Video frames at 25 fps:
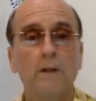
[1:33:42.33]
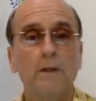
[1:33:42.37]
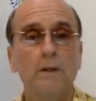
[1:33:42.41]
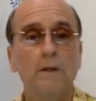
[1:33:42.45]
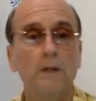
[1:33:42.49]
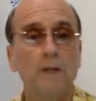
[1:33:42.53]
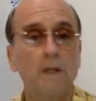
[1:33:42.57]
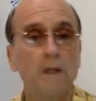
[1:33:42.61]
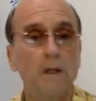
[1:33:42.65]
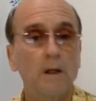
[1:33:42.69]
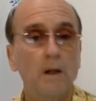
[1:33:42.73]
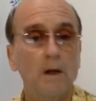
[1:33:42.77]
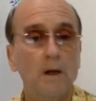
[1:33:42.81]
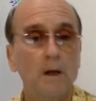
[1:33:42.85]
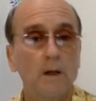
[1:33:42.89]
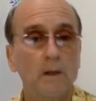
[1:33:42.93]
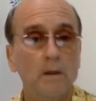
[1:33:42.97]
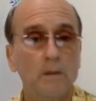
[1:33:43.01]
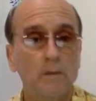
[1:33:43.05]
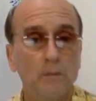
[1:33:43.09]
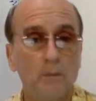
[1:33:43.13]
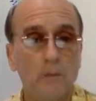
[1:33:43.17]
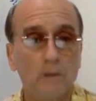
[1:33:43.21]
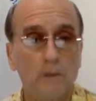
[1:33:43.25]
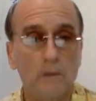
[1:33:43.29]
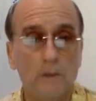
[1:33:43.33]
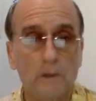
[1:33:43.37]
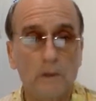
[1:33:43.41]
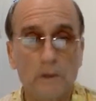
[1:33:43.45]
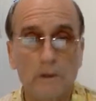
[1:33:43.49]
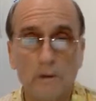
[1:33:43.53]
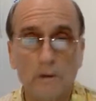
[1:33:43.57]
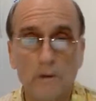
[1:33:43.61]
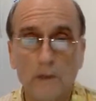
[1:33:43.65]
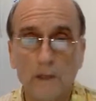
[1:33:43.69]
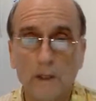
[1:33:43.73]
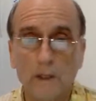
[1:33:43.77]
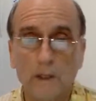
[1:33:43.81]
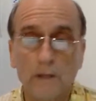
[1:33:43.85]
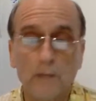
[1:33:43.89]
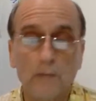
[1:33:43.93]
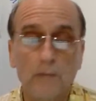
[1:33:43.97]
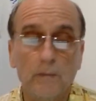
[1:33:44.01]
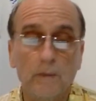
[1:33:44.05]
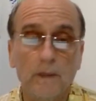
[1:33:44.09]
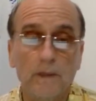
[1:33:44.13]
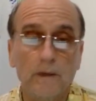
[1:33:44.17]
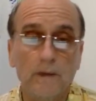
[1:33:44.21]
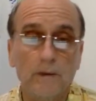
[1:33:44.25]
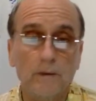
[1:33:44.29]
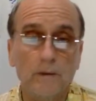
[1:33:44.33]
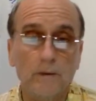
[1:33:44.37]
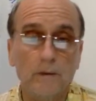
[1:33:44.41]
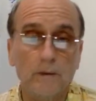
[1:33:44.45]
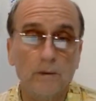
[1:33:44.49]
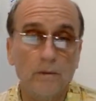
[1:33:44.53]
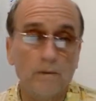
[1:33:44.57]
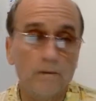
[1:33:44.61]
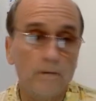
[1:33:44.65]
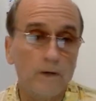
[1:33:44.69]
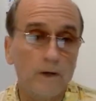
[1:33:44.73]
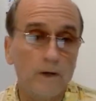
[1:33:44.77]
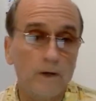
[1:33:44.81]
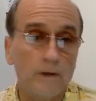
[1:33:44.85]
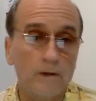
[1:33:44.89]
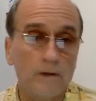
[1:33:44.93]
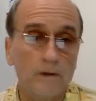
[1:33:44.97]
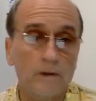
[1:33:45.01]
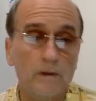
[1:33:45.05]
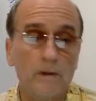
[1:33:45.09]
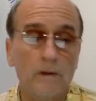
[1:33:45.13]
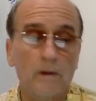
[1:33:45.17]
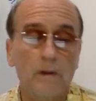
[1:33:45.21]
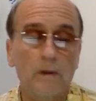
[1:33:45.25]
young onward, and they're like a mother or father